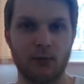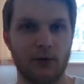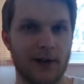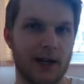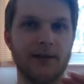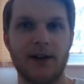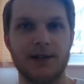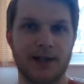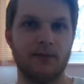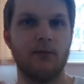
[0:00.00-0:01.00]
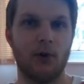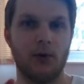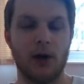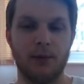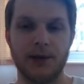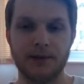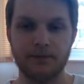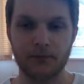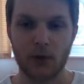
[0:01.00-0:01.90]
more of like an Avenged Sevenfold kind of person,